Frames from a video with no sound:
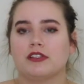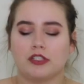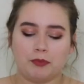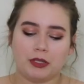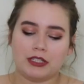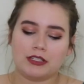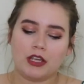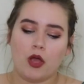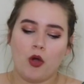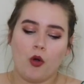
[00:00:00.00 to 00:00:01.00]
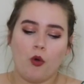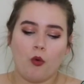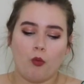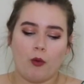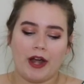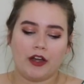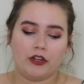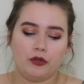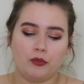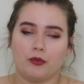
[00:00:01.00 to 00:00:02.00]
Just put this where
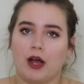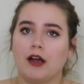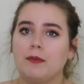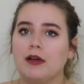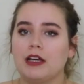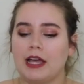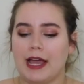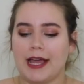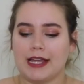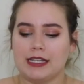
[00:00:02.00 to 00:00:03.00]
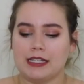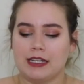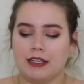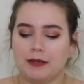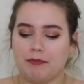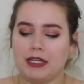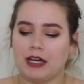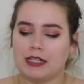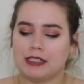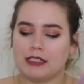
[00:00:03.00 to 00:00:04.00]
you rub, and
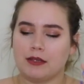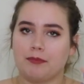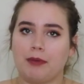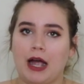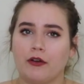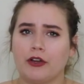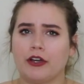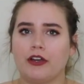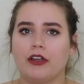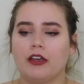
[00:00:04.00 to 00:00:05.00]
because it's a powdered